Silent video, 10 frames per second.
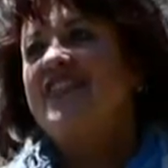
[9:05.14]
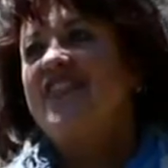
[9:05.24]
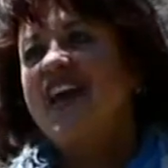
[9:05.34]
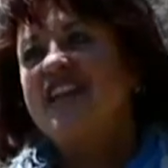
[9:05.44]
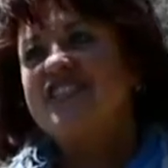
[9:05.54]

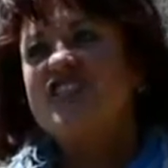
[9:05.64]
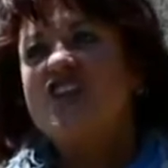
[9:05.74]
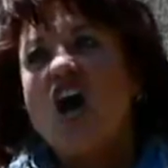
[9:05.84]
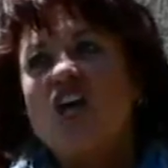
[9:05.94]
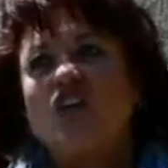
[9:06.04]
that it's
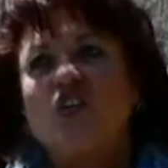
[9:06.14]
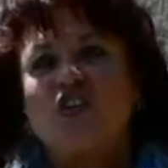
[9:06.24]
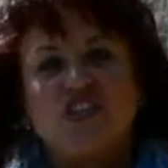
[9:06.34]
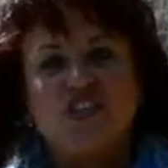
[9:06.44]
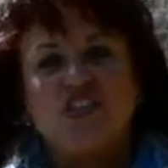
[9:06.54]
not
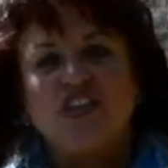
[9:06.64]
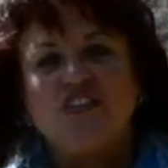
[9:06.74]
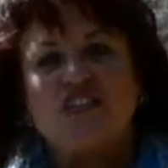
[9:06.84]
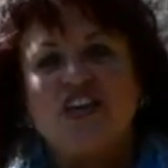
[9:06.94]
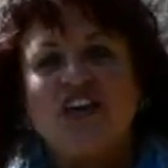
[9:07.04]

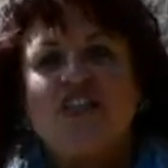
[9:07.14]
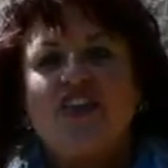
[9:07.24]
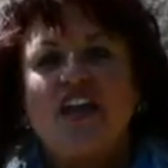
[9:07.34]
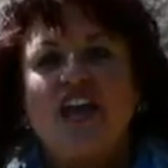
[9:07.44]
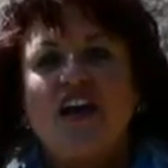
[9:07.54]
Christians
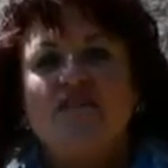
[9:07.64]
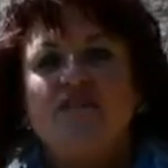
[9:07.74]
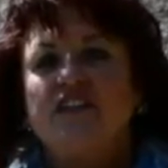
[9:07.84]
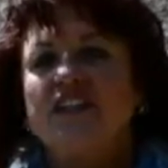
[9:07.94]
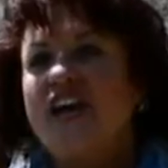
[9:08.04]
that
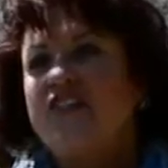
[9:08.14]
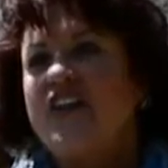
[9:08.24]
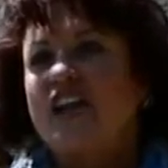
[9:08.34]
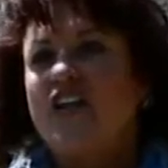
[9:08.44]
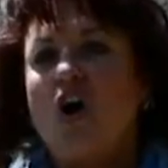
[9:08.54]
have led
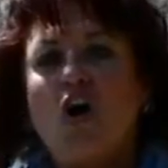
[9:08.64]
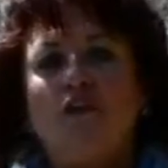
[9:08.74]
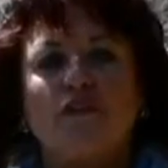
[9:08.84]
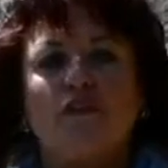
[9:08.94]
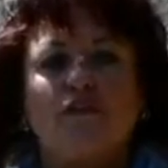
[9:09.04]
that call
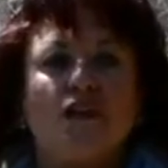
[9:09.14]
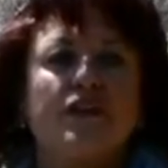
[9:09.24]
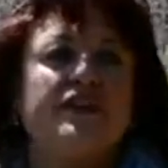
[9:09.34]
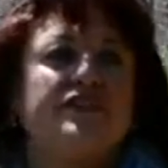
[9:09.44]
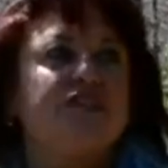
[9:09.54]
for
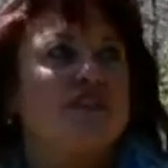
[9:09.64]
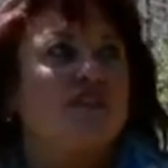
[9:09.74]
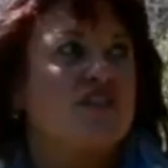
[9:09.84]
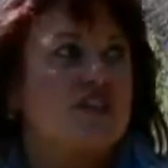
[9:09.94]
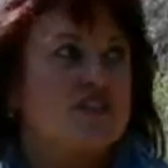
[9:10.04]
fairness,
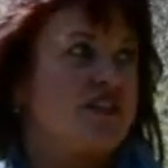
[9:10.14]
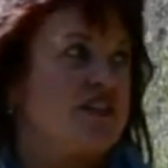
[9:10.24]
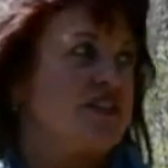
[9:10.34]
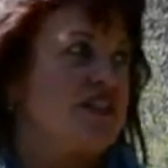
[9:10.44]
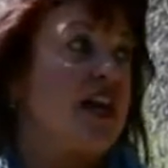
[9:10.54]

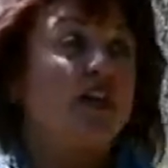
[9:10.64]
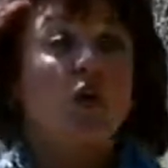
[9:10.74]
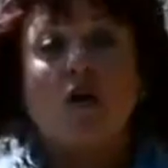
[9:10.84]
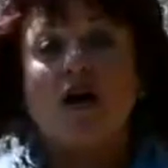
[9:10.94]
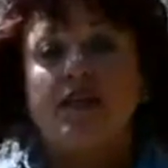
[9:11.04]
justice, and
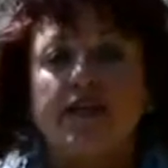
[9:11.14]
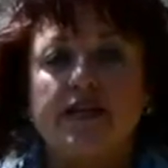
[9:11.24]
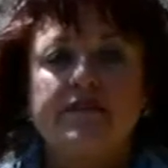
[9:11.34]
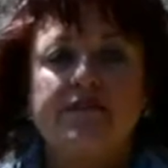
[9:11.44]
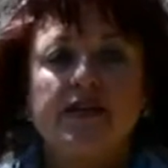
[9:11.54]

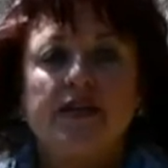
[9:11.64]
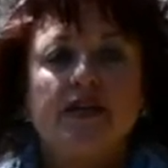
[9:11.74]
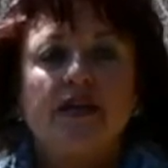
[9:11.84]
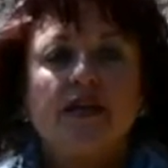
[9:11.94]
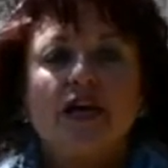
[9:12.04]
equality.
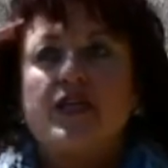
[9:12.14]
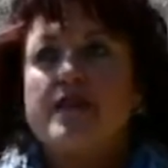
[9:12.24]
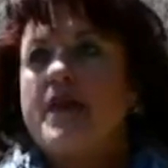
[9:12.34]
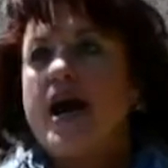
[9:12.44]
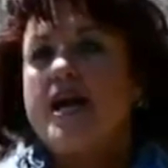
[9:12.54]

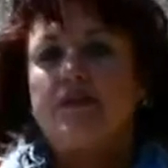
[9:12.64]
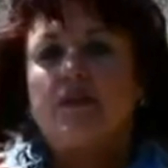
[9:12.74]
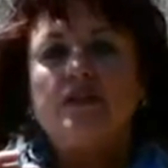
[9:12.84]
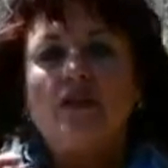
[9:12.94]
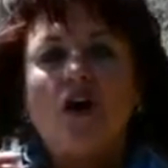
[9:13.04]
The
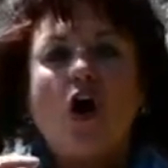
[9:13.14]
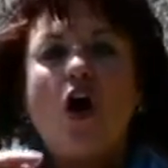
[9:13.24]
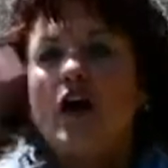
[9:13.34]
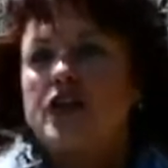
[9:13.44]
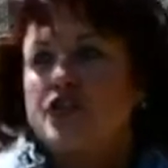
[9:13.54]
Bible
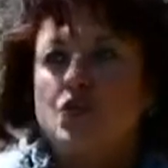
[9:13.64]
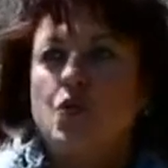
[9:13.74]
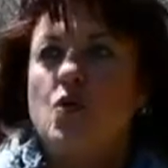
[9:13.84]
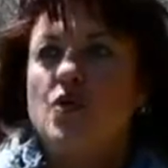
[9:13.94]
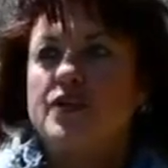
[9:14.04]
arcs
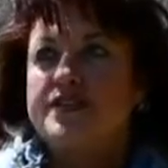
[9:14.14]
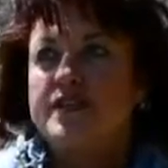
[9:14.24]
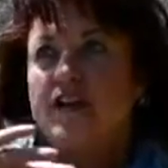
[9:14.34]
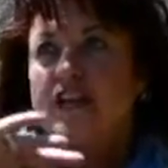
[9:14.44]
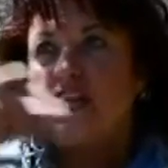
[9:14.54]
towards
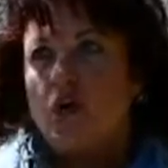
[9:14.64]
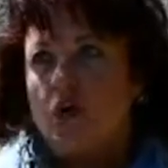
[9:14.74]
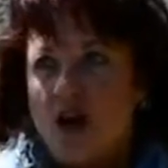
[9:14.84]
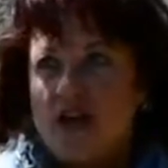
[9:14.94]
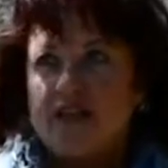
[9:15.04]

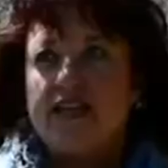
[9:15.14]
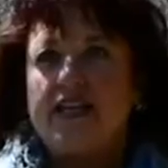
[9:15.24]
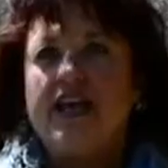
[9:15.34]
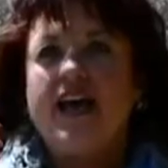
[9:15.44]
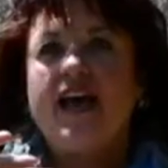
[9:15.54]

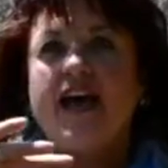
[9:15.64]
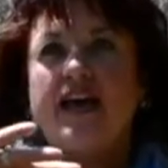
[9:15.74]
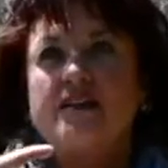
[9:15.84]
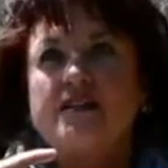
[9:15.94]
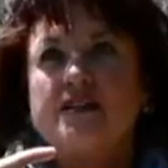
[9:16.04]
equality
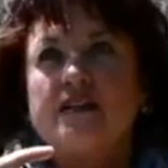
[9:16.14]
and